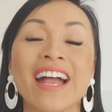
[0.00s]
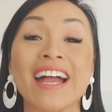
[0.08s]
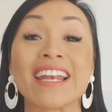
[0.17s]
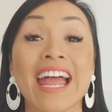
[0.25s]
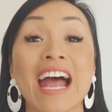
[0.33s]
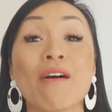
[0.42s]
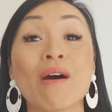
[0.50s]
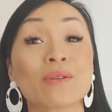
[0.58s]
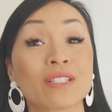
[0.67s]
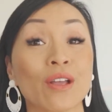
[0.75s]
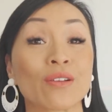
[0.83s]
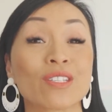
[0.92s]
and how I
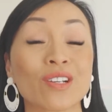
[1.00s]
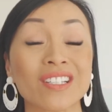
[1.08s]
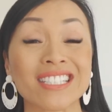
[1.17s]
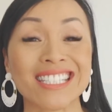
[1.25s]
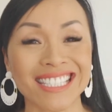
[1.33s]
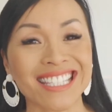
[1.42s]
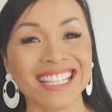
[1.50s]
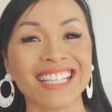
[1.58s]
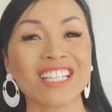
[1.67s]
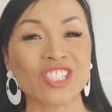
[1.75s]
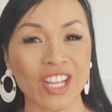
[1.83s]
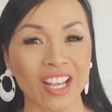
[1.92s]
was going to
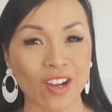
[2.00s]
consistently share